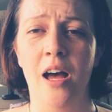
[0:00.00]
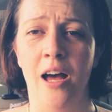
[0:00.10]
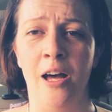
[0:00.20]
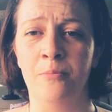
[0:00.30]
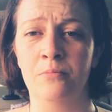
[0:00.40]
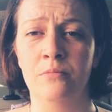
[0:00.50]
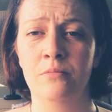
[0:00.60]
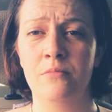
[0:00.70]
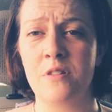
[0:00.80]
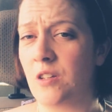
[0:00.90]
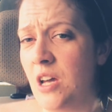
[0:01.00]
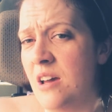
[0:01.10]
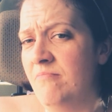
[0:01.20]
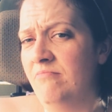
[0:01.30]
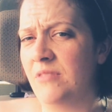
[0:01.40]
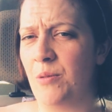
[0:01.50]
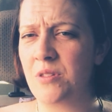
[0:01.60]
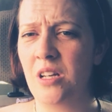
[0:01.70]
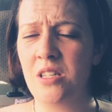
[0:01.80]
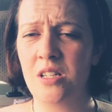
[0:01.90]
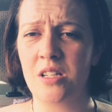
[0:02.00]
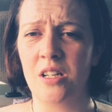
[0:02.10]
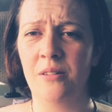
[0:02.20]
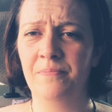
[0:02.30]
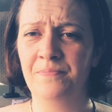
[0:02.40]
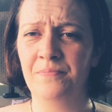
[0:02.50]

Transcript: So yeah, that was yesterday,